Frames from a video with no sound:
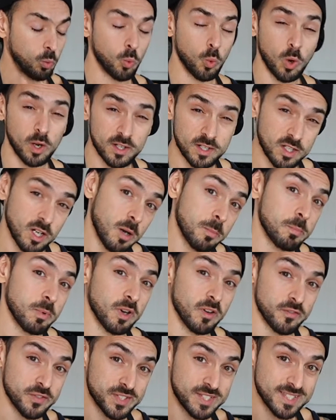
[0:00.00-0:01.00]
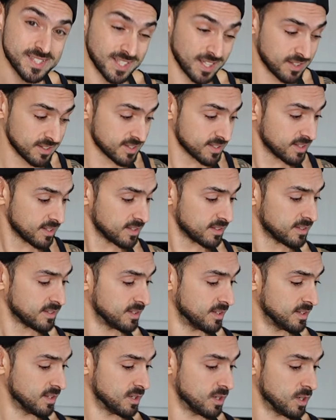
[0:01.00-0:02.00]
one cup of salsa.
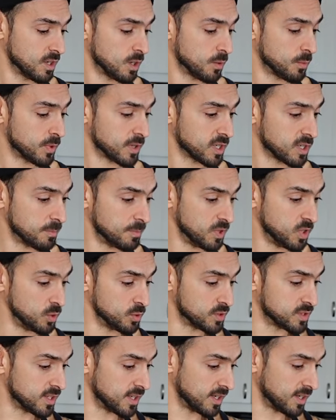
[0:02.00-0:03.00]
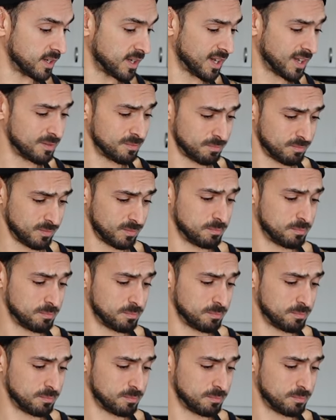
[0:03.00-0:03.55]
We're gonna be using, and